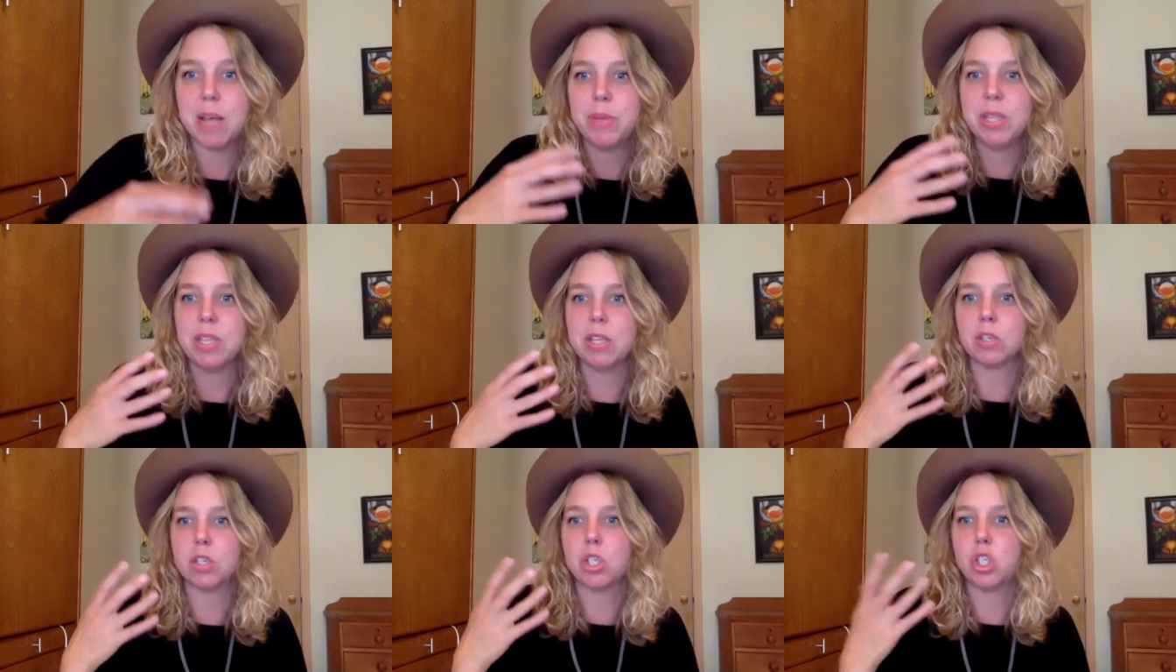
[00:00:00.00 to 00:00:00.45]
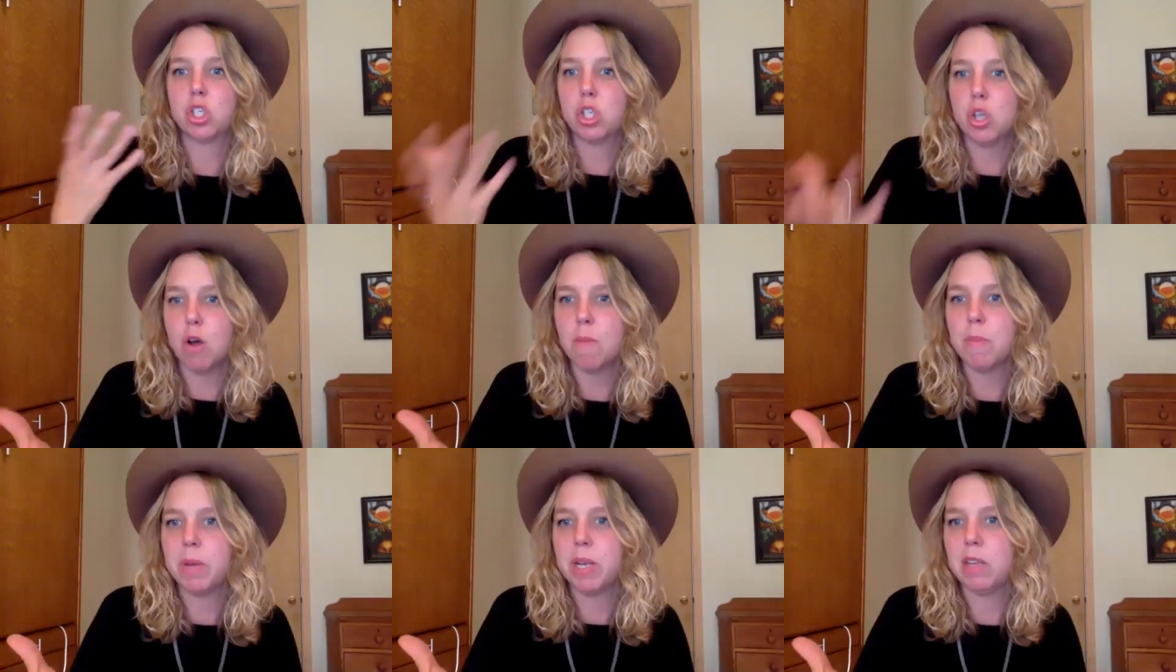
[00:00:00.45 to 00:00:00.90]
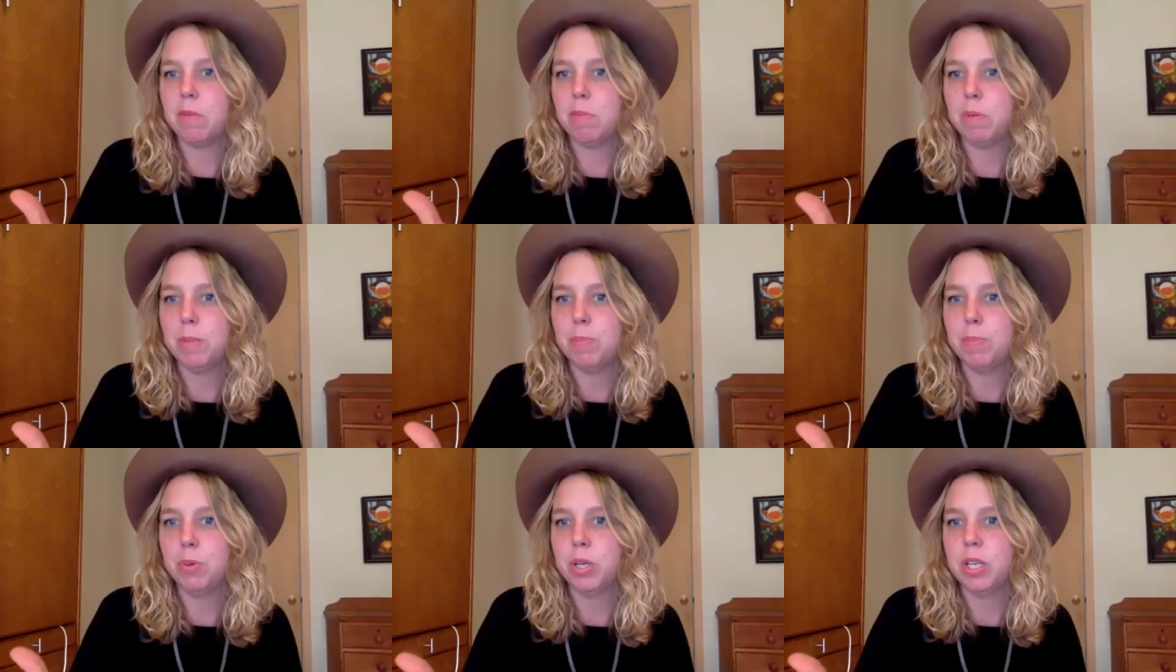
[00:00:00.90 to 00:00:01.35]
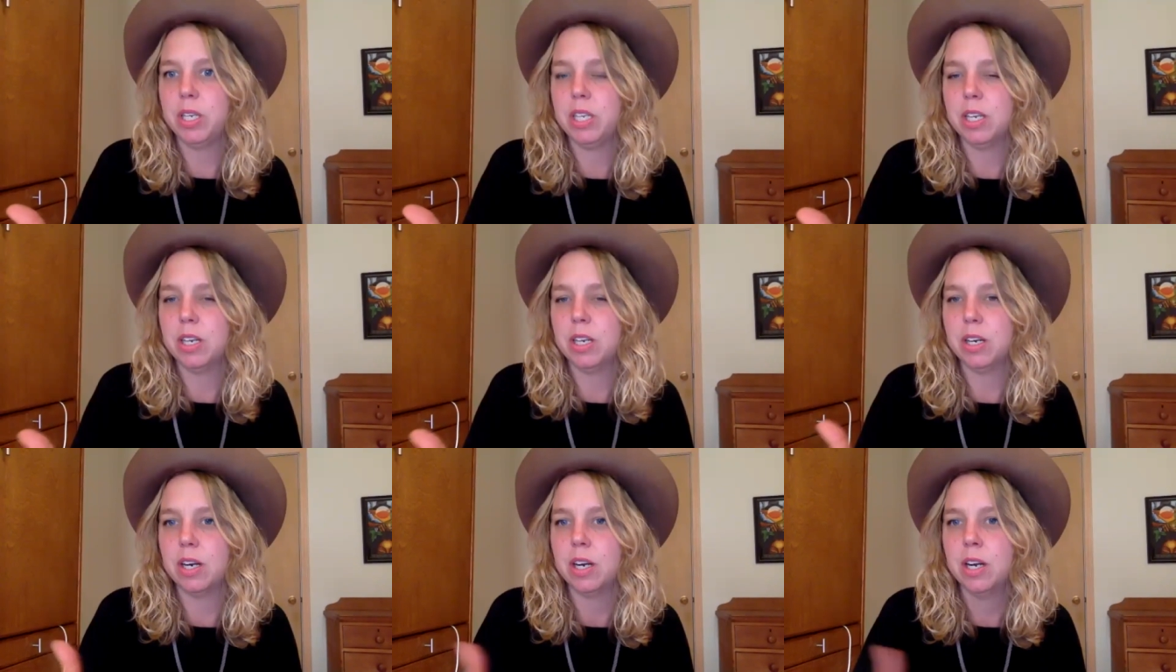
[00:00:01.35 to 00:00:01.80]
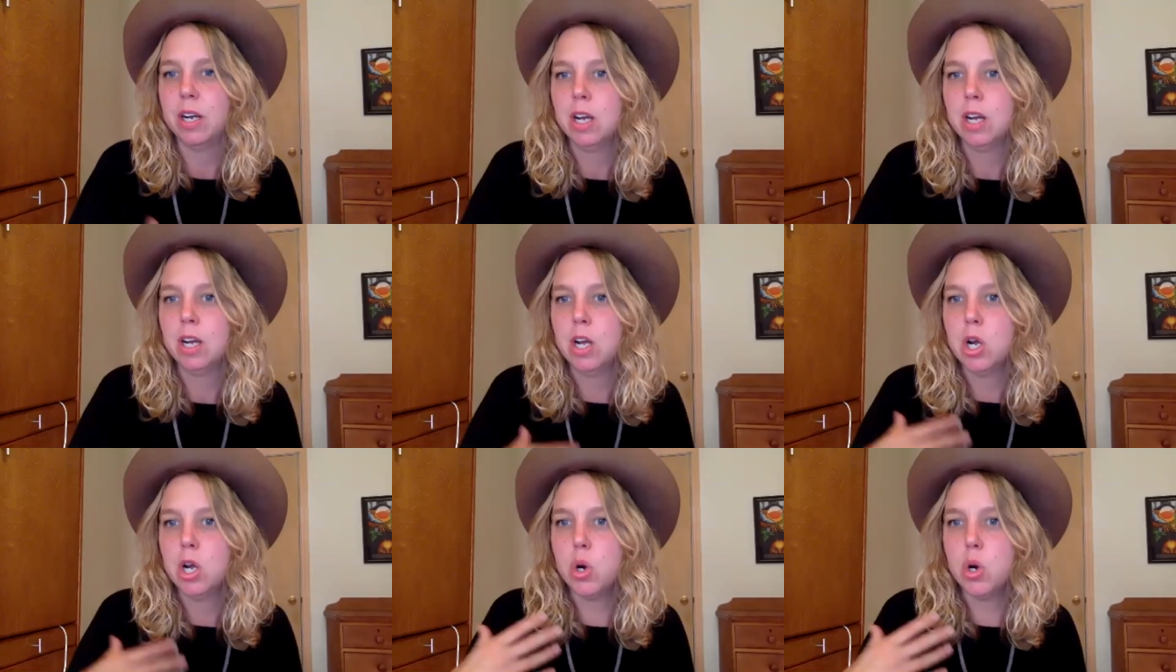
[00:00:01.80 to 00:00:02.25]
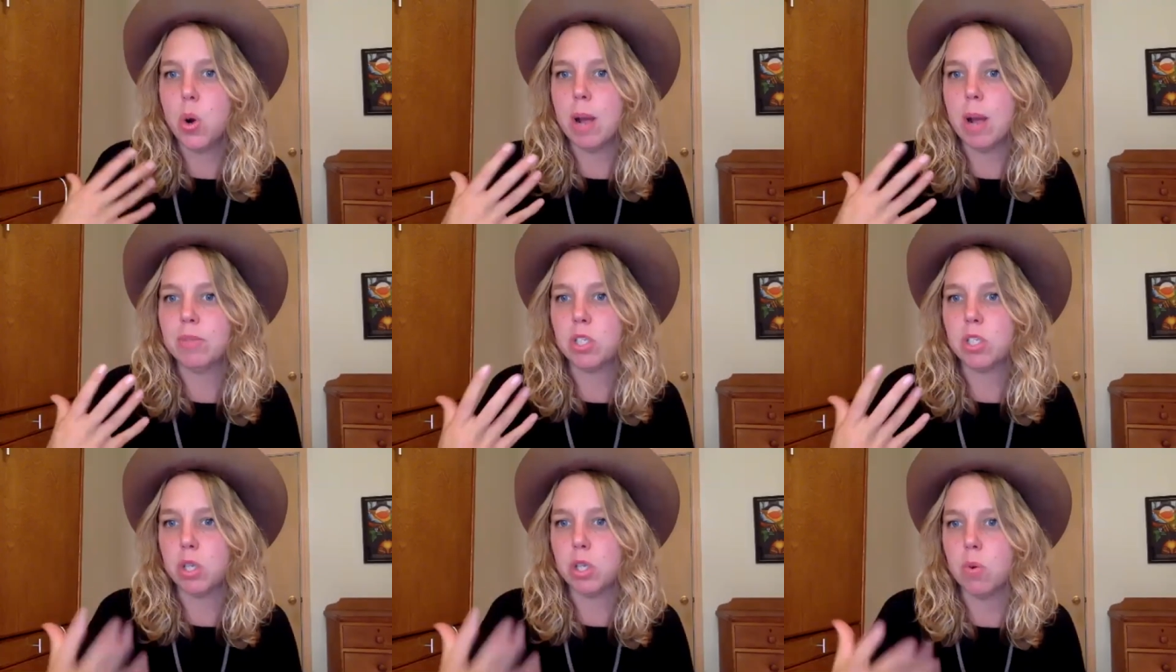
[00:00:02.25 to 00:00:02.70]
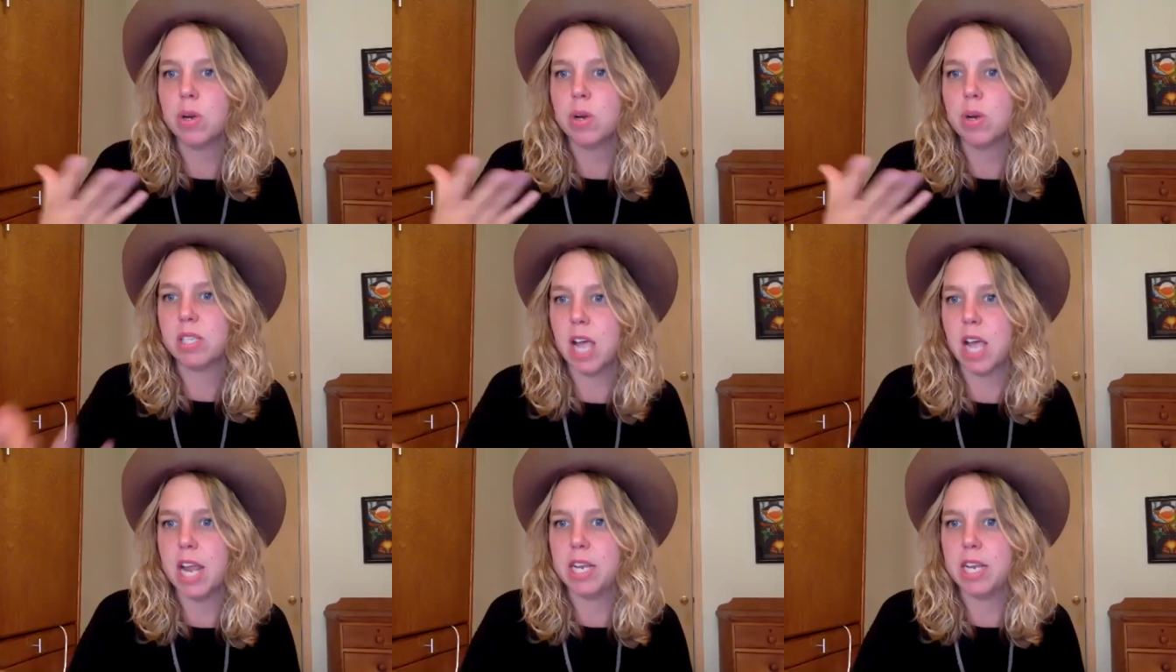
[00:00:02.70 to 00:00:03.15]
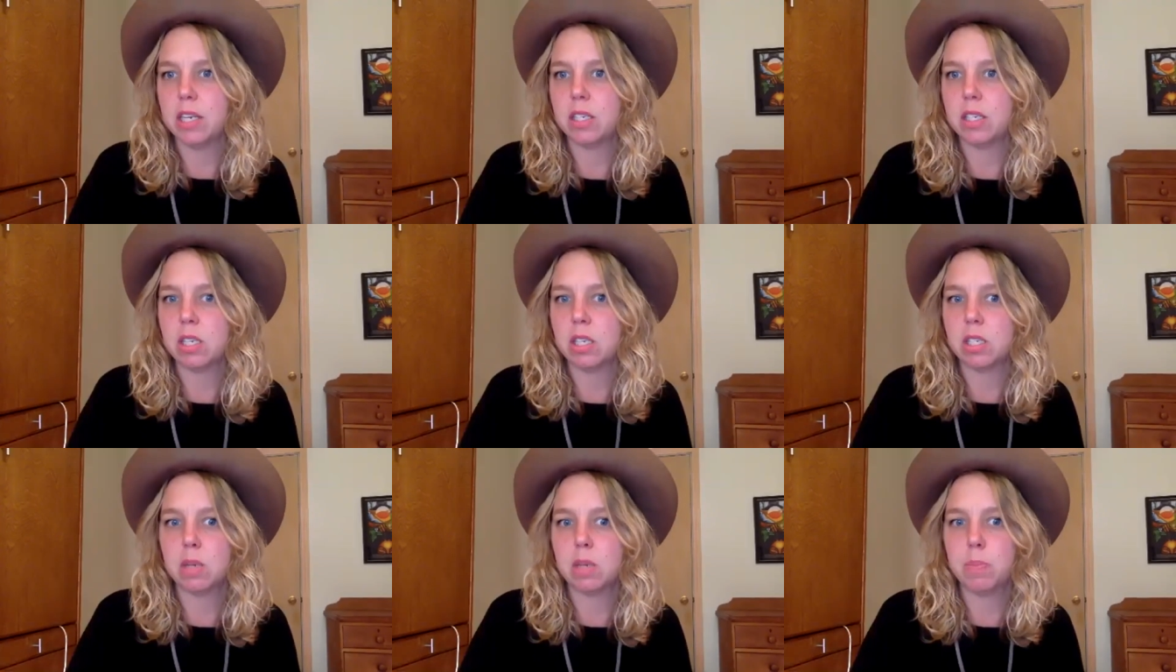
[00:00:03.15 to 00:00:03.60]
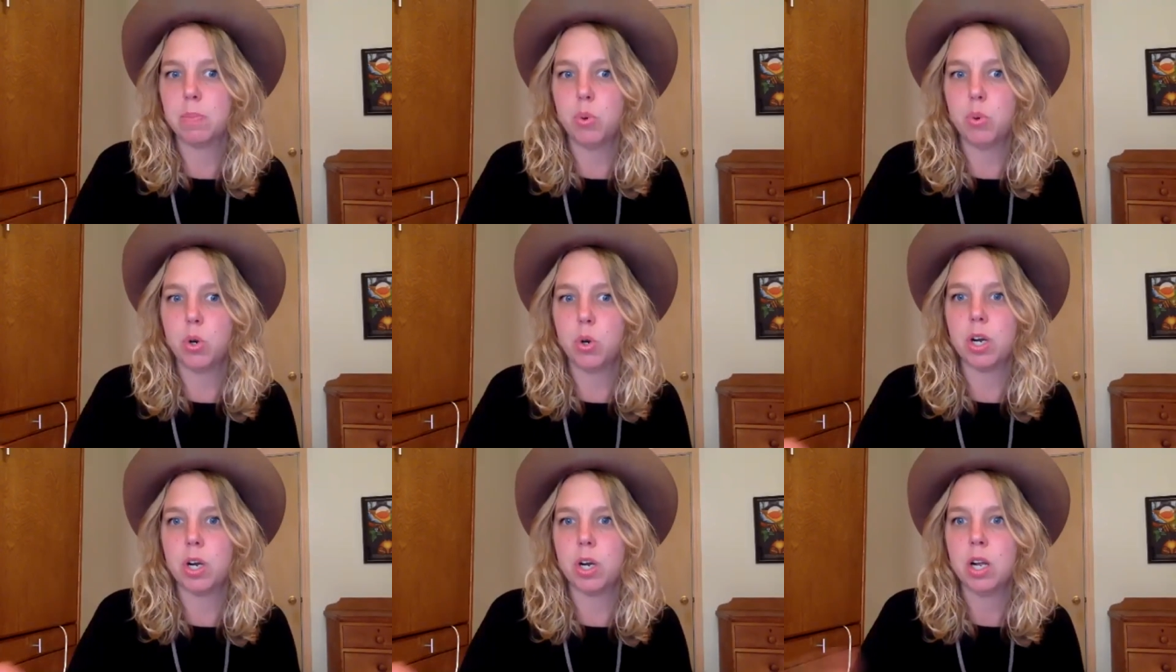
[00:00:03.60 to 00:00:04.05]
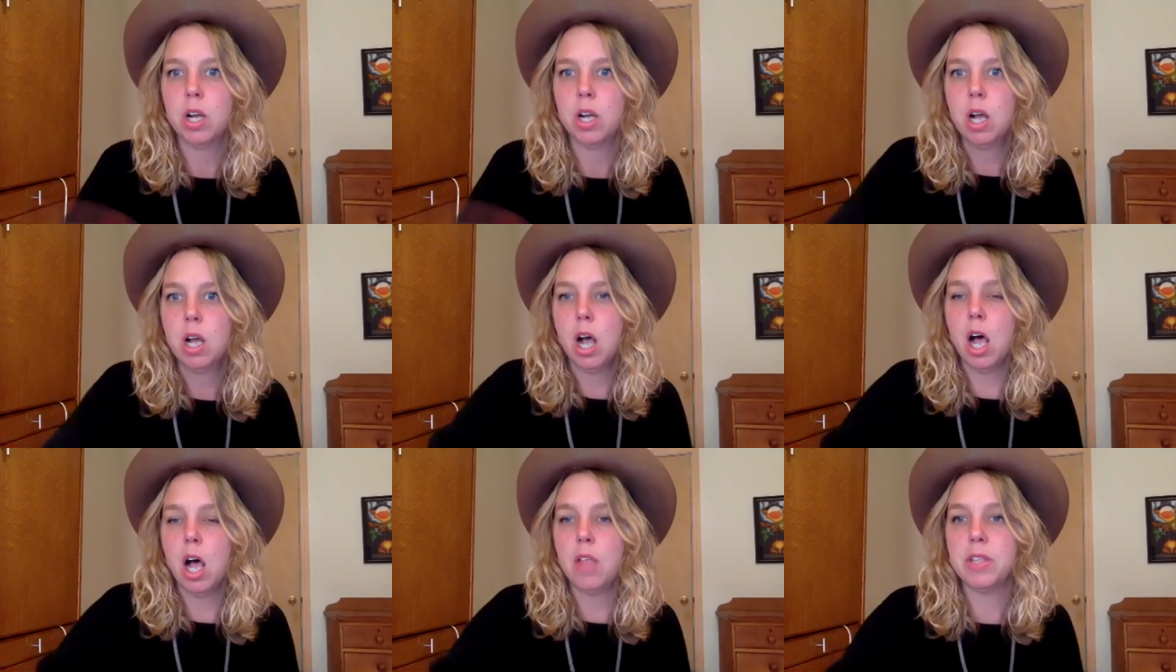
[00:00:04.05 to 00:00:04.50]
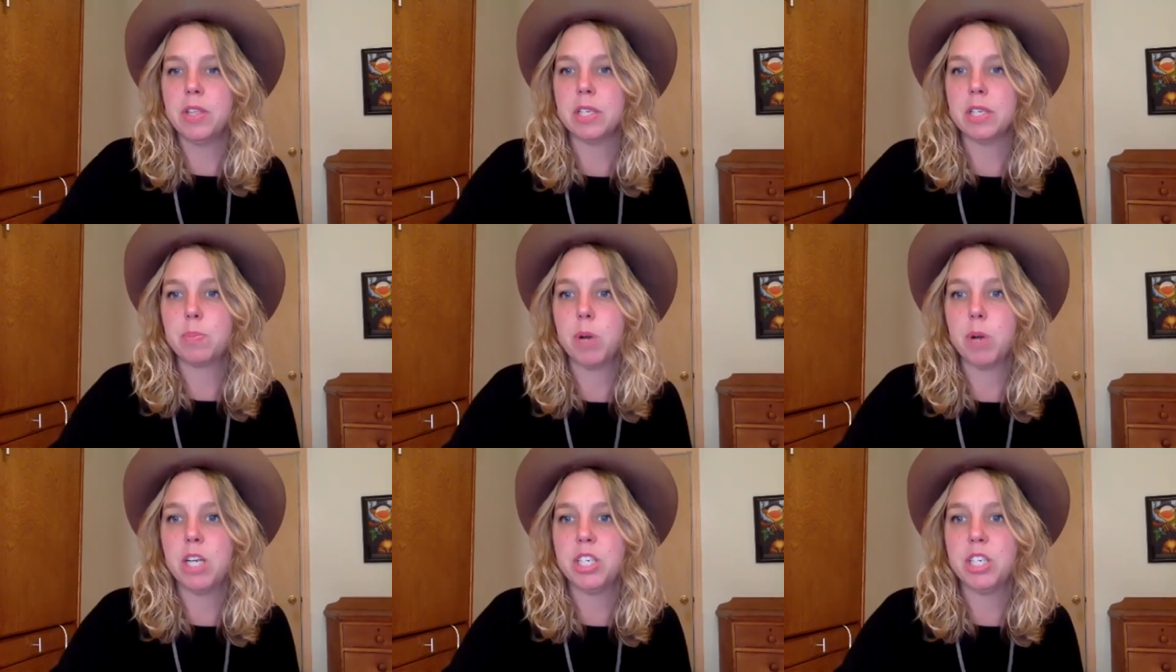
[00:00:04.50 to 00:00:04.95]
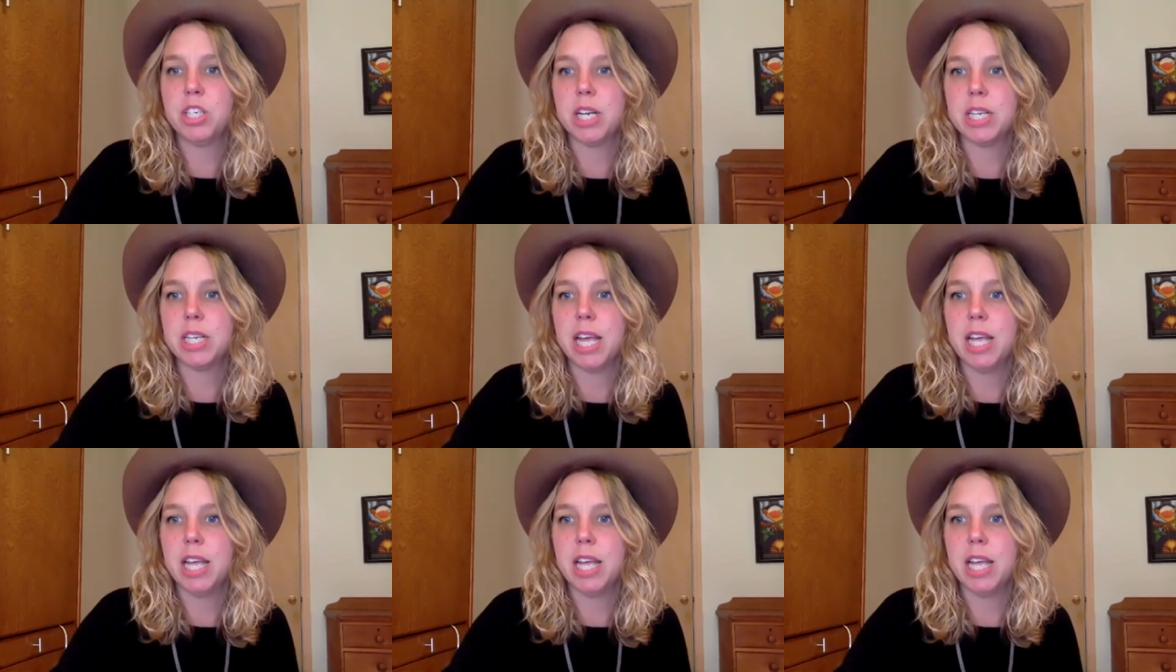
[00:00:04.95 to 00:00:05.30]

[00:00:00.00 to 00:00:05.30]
I mean, there's so many people in here who I'm so excited to support on this project.